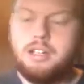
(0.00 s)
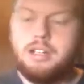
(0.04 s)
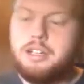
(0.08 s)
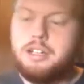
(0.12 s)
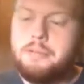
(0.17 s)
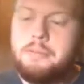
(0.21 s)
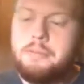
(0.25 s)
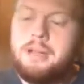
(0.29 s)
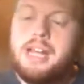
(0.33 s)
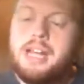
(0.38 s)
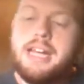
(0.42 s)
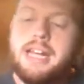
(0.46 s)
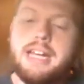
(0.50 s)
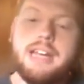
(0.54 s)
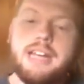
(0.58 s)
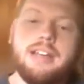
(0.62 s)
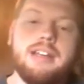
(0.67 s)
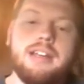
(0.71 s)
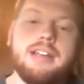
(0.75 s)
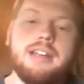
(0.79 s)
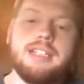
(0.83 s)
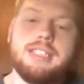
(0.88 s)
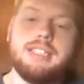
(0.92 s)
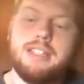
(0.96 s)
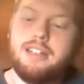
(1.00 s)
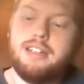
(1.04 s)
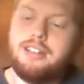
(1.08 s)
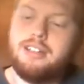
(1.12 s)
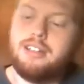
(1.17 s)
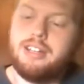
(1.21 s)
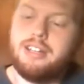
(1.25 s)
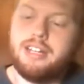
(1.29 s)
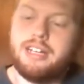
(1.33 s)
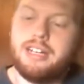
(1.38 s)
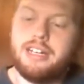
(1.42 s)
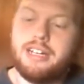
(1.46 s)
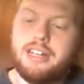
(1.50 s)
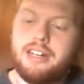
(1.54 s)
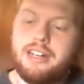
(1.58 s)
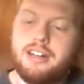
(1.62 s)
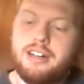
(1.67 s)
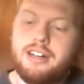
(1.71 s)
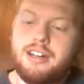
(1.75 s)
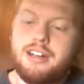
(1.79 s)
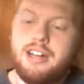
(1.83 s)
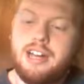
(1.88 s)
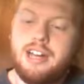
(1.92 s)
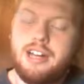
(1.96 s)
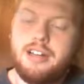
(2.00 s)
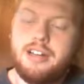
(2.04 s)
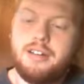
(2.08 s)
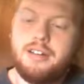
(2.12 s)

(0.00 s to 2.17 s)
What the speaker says: Complaining is another thing in here.